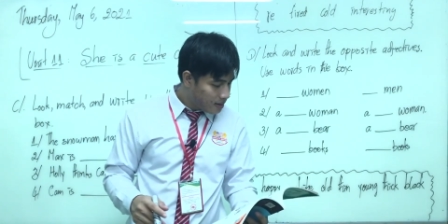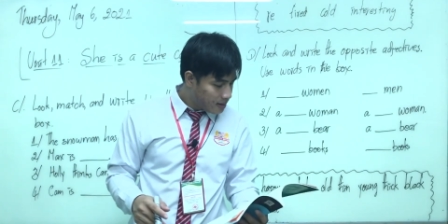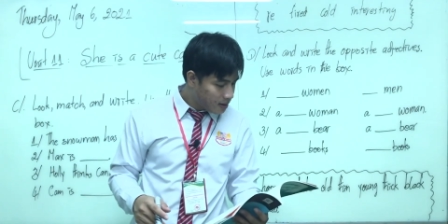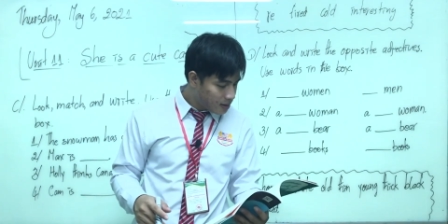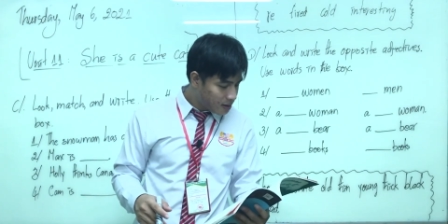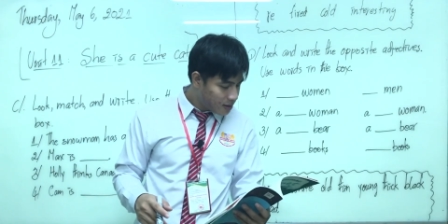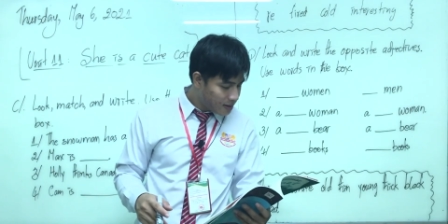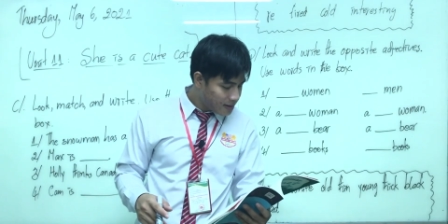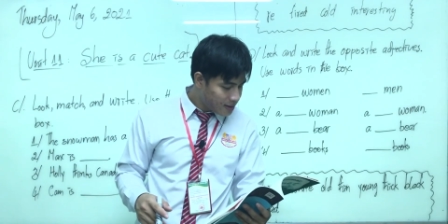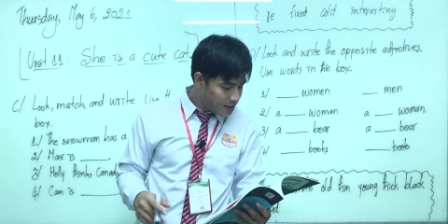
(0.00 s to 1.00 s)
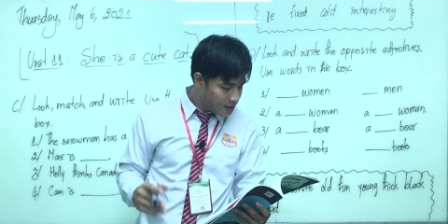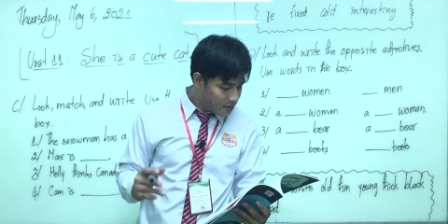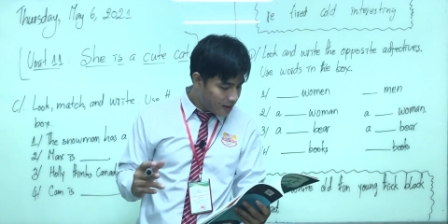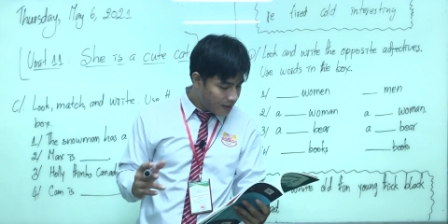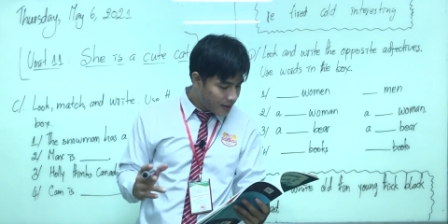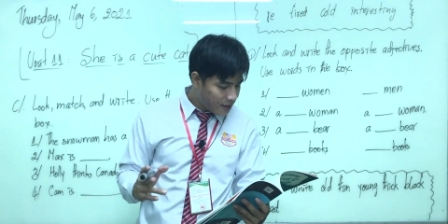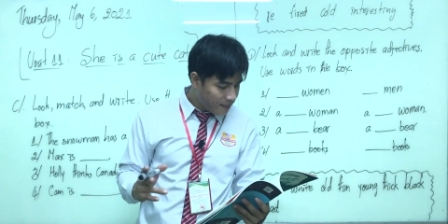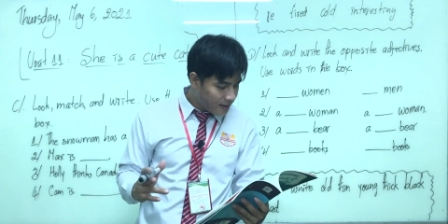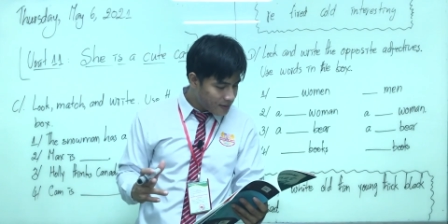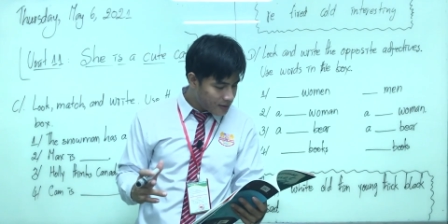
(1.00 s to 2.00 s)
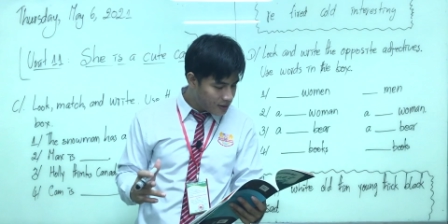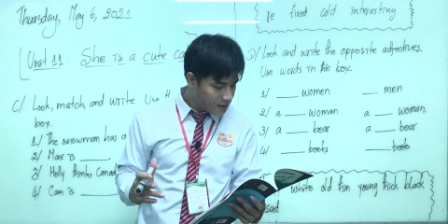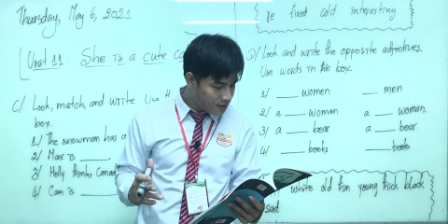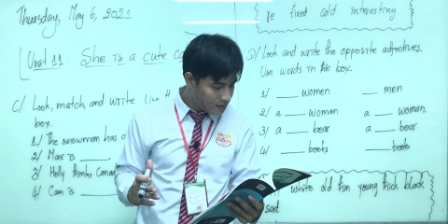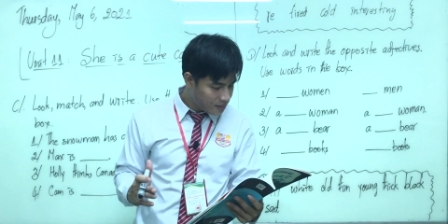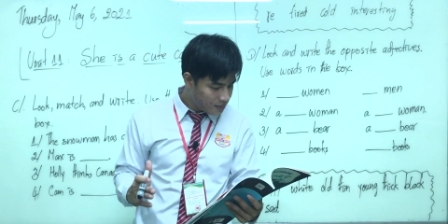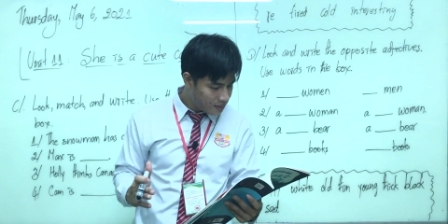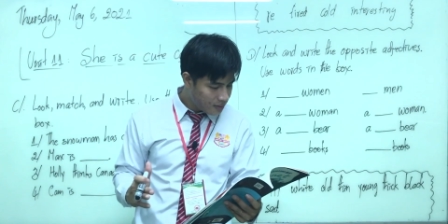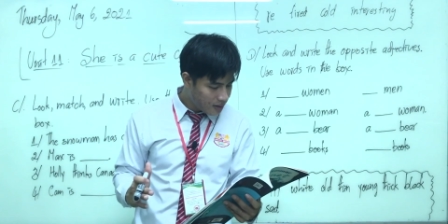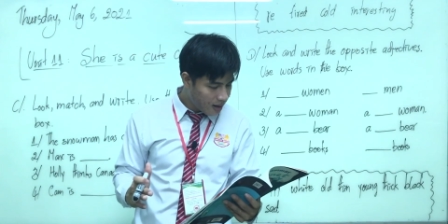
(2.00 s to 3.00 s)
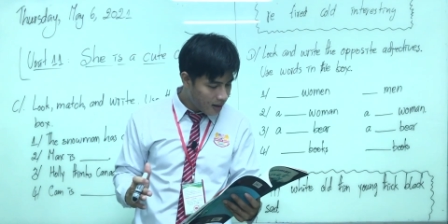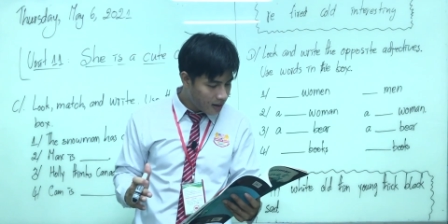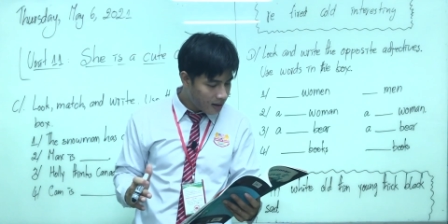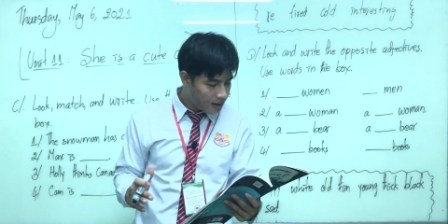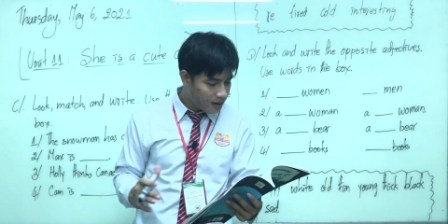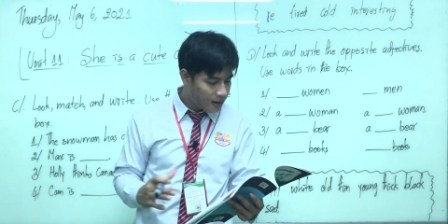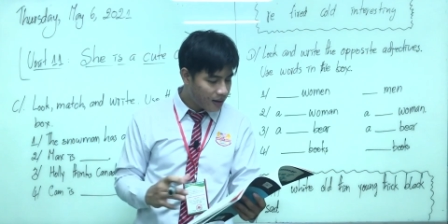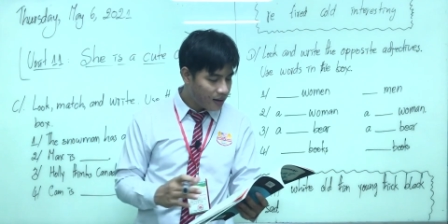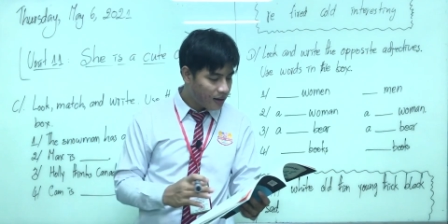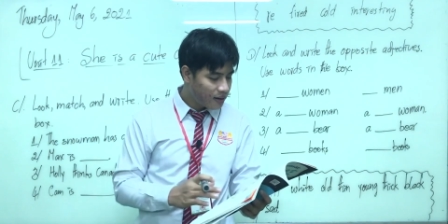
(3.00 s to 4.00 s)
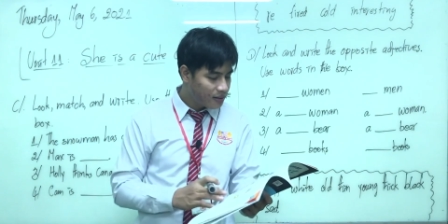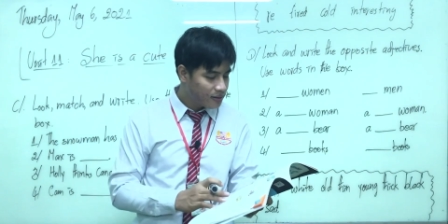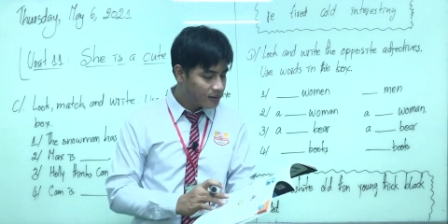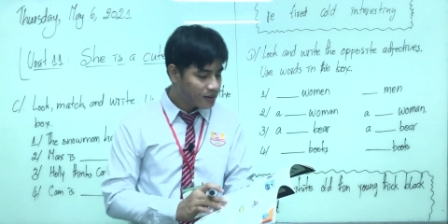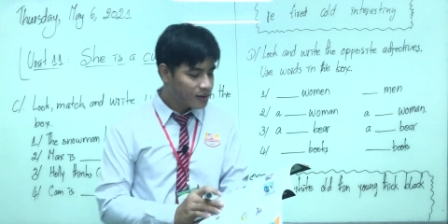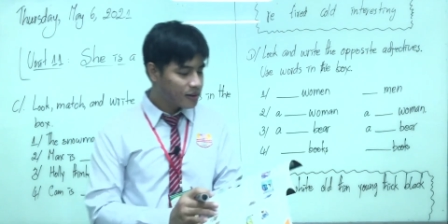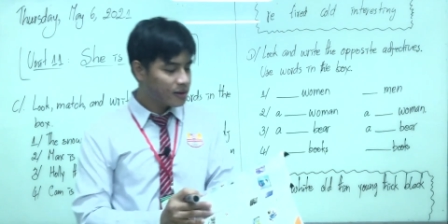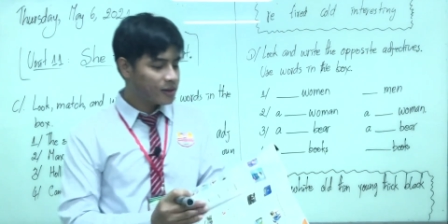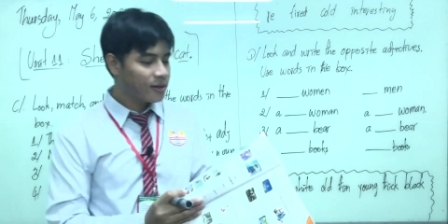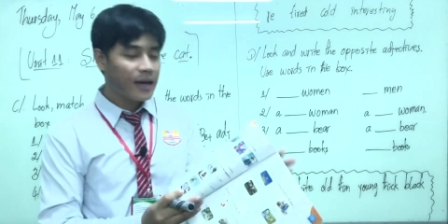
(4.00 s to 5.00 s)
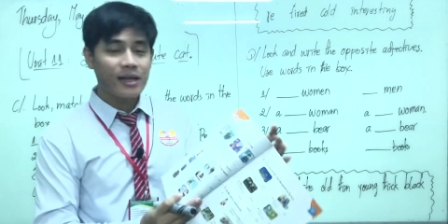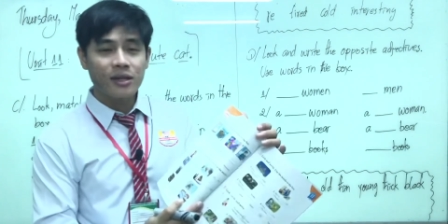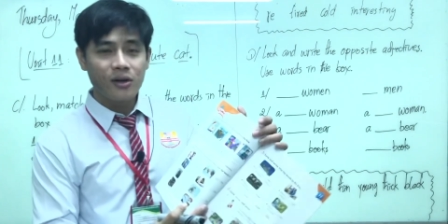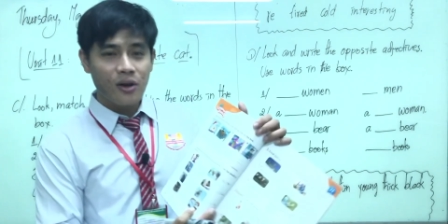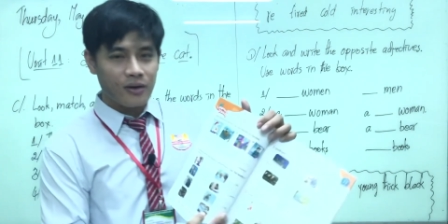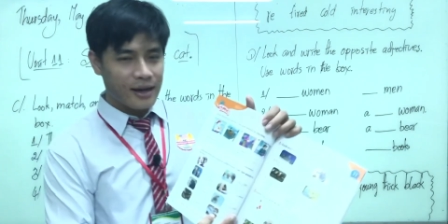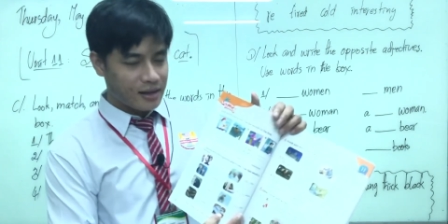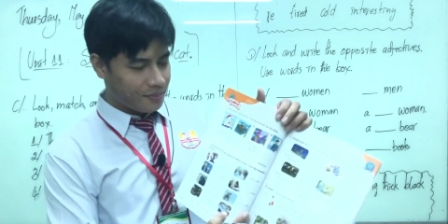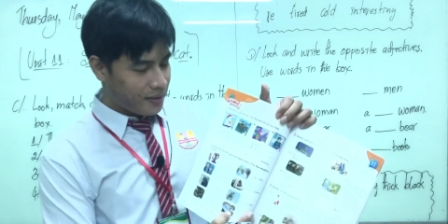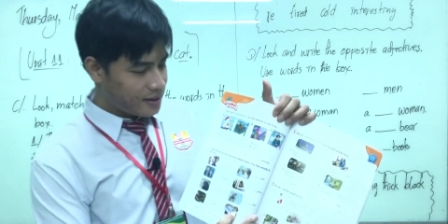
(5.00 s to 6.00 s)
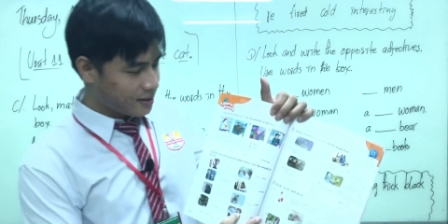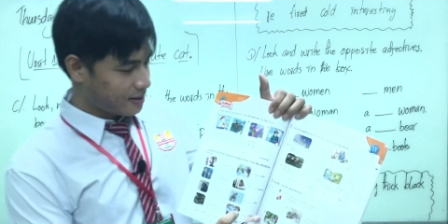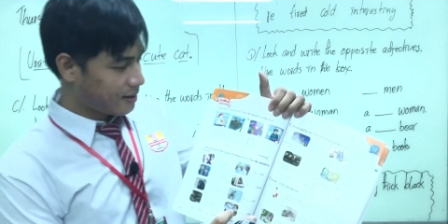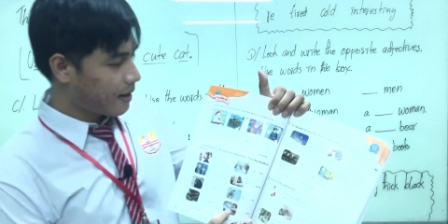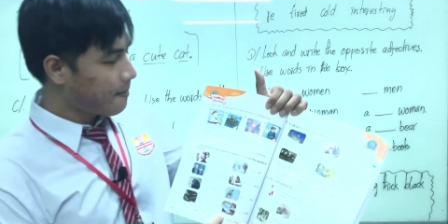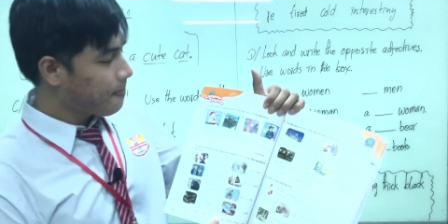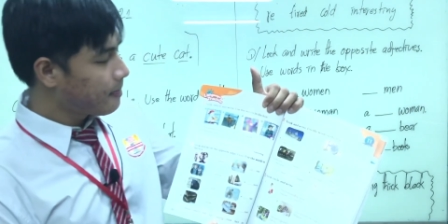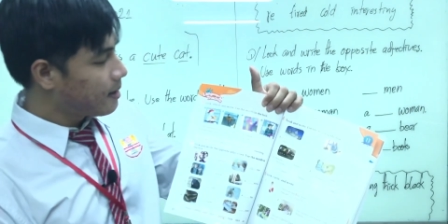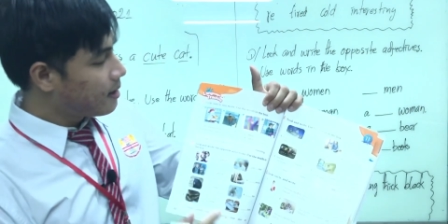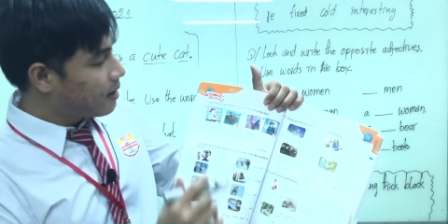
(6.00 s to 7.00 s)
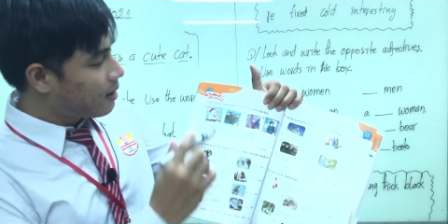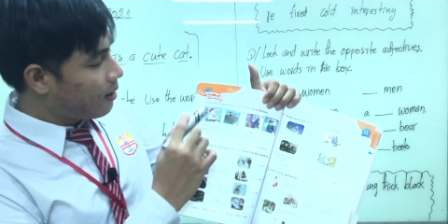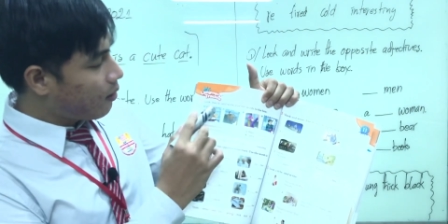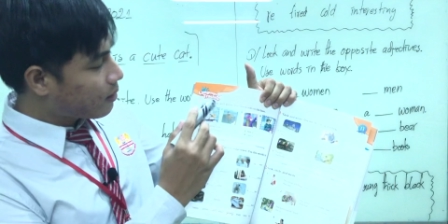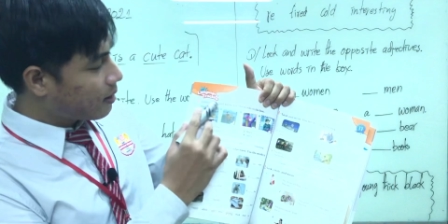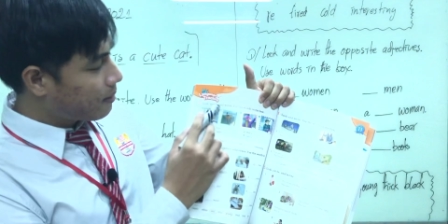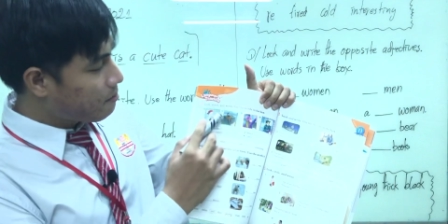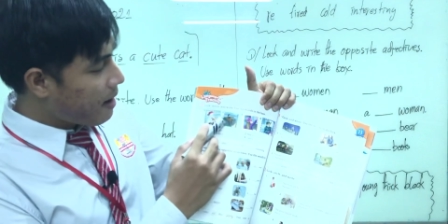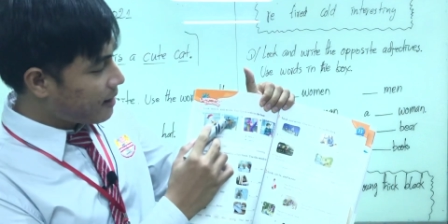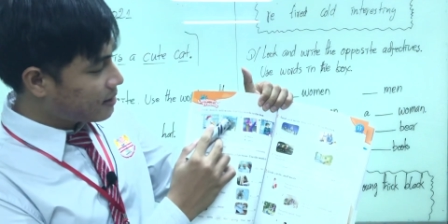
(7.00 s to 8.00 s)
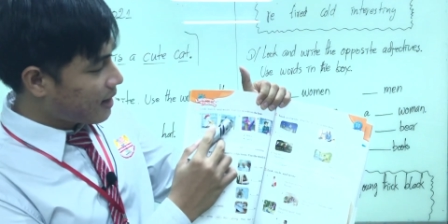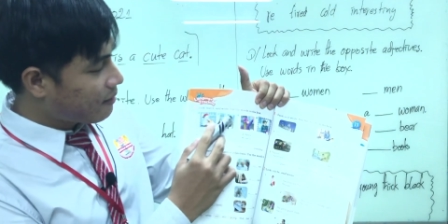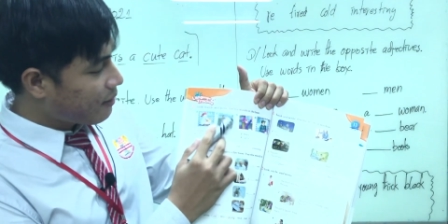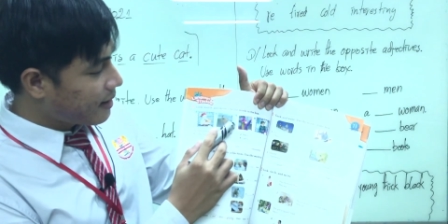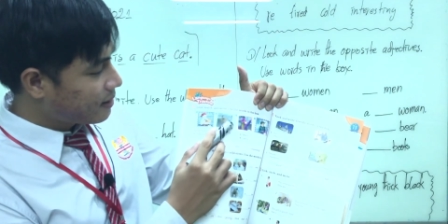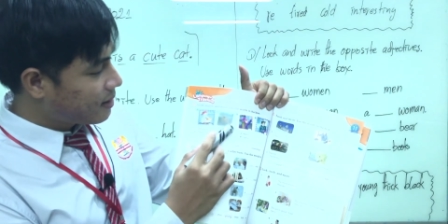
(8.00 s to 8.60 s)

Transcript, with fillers: so to do this you are required to uh, uh okay to look at the picture okay look match and write